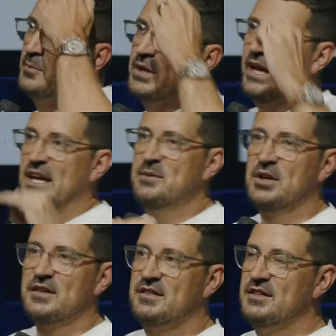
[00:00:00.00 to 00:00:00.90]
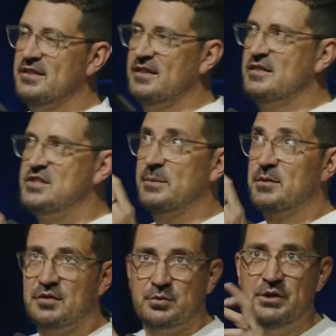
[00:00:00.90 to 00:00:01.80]
But Amos, he says in chapter
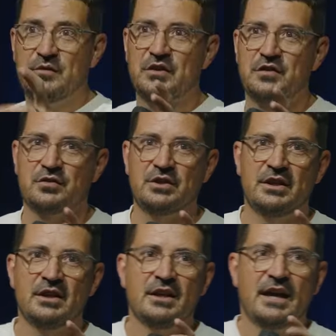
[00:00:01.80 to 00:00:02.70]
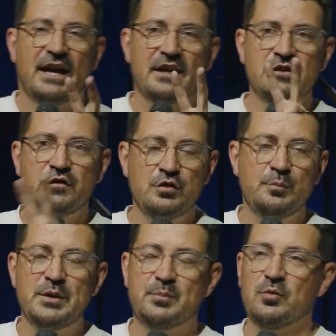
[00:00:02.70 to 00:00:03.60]
3, verse 3, how can two
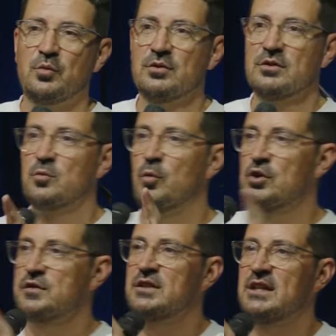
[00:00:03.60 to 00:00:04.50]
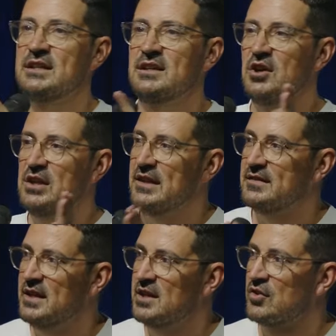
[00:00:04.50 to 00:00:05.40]
people walk together unless
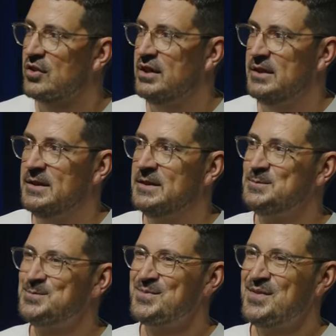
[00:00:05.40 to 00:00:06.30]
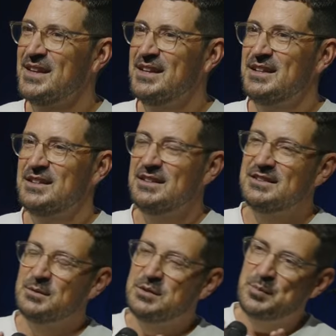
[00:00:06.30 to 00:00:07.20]
they agree?
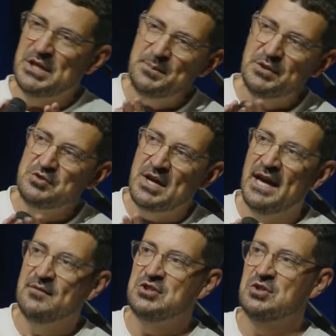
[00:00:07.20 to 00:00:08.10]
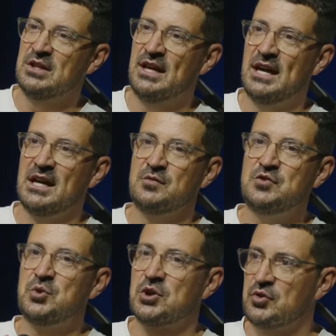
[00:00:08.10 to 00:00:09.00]
The people that you have in your life,
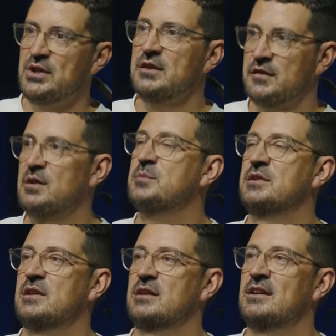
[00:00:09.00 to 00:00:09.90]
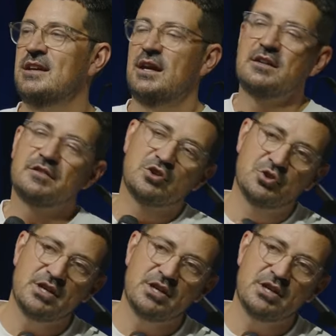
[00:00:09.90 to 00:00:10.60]
you agree in something. And it's a good